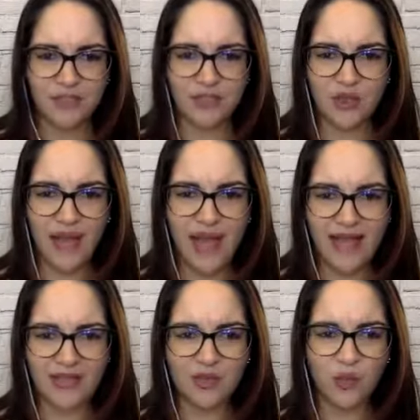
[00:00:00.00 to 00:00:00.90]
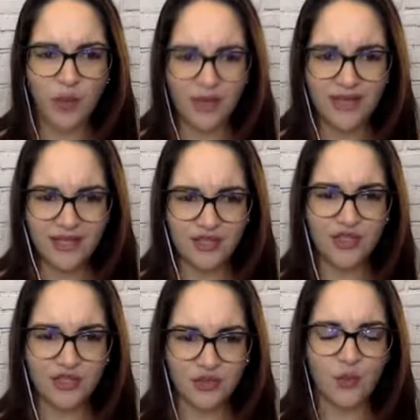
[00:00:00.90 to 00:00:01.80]
So ask, what is
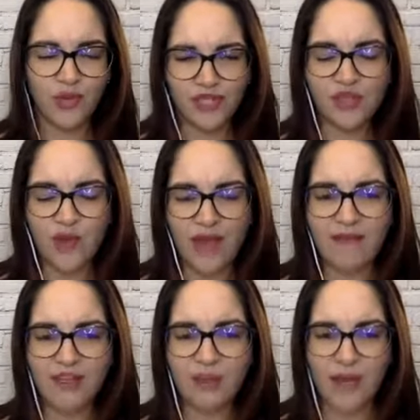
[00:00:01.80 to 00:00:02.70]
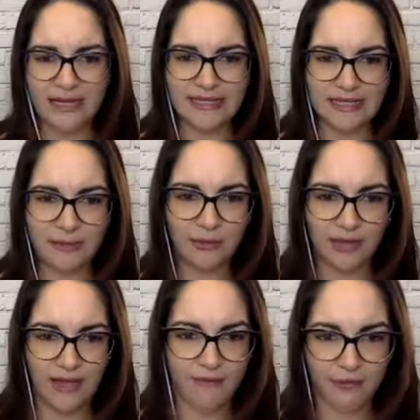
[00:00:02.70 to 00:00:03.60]
driving you at a deeper
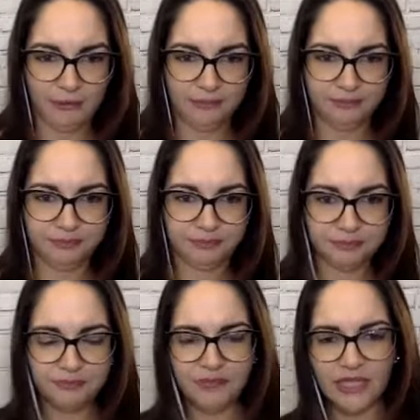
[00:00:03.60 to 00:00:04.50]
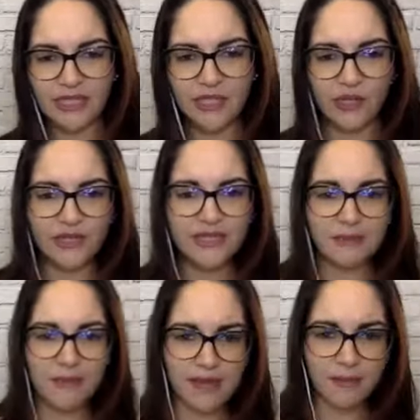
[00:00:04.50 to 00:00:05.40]
level? And learn
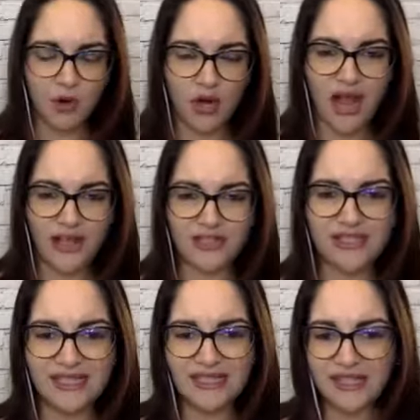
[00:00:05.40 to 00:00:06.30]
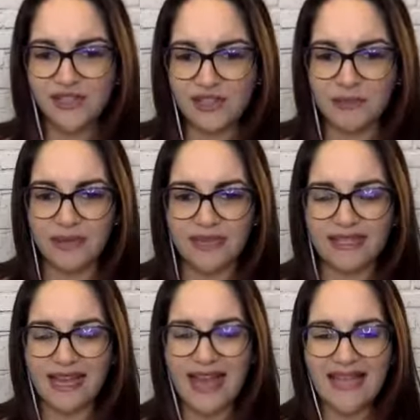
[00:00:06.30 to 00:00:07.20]
to make more conscious decisions, because
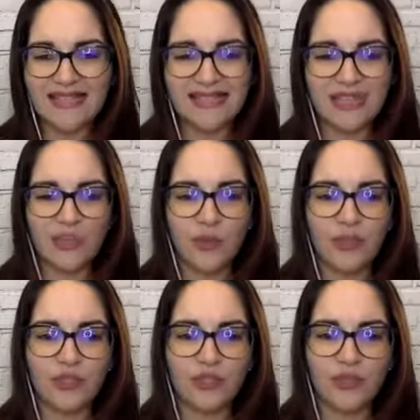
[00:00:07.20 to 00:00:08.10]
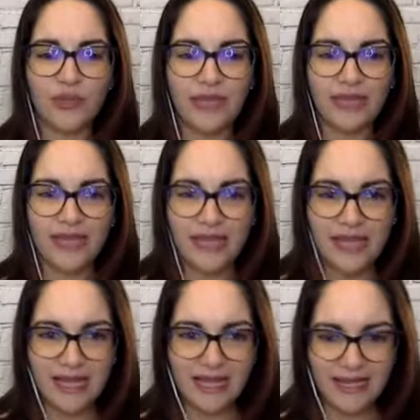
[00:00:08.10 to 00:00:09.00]
the last thing you need
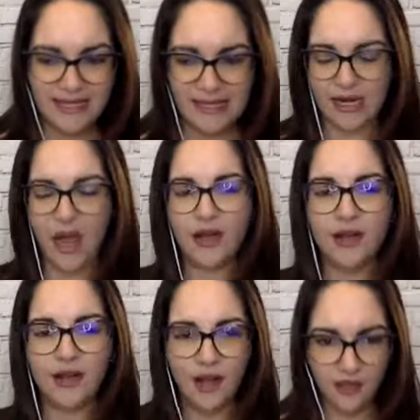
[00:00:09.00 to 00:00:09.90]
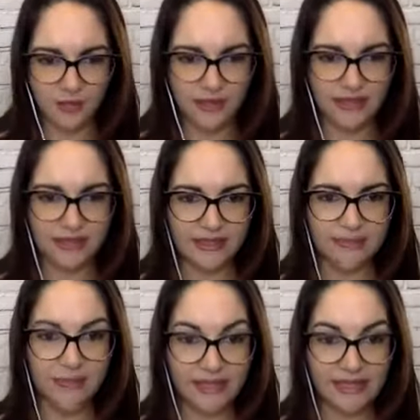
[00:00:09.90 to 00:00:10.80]
is yet another
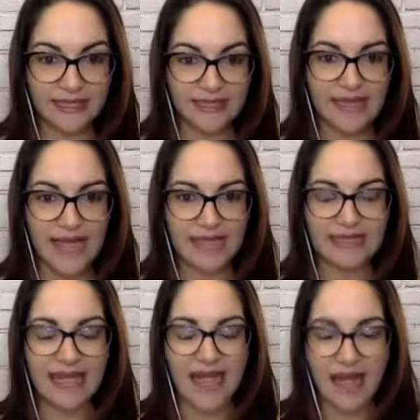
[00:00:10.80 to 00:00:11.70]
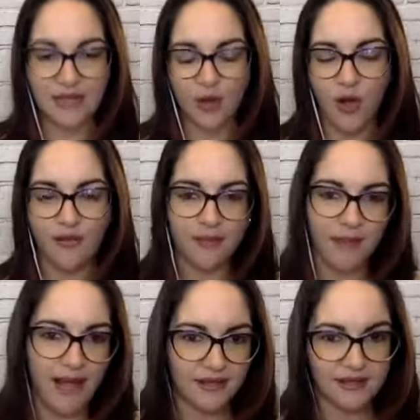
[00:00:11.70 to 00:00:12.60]
meaningless task to add to all the
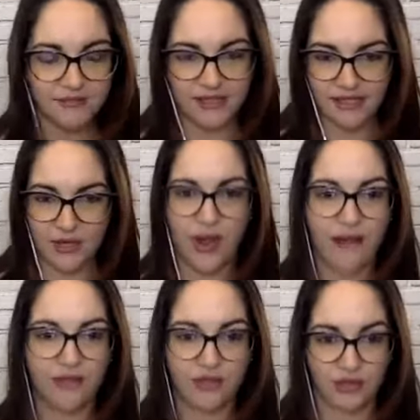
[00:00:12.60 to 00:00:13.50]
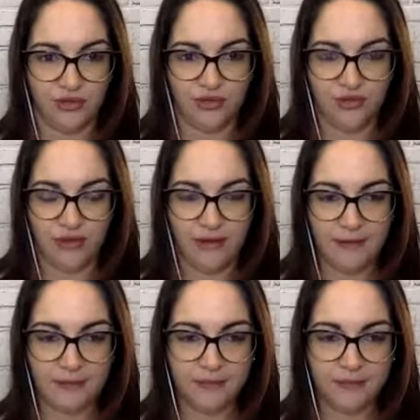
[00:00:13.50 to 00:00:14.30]
piles of things that you have to do, right?